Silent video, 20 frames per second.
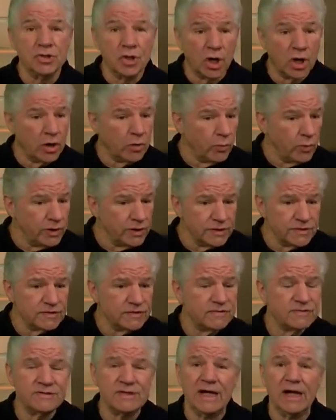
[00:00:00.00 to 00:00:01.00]

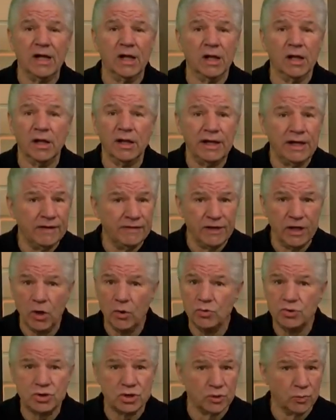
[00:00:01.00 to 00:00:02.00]
Darwin's cell in the
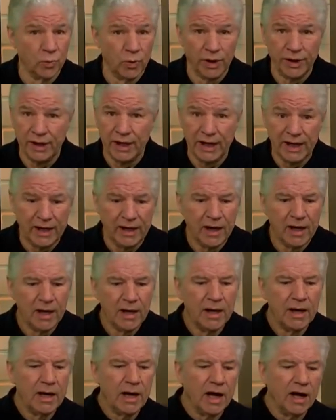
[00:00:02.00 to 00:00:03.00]
ocean one day,
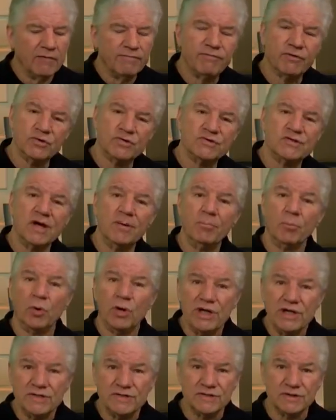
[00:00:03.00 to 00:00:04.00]
uh, for some
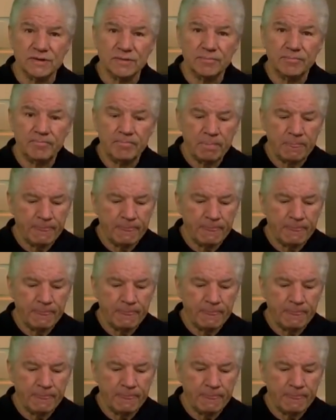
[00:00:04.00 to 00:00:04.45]
reason,